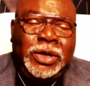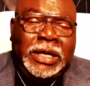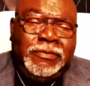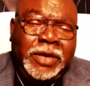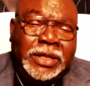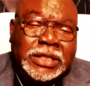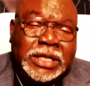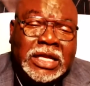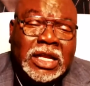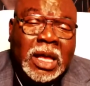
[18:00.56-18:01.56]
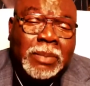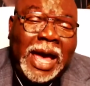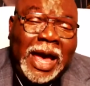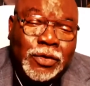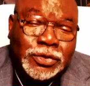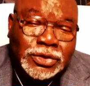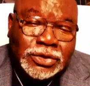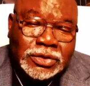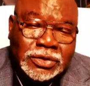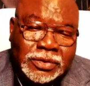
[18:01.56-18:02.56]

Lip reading: events in Clubhouse.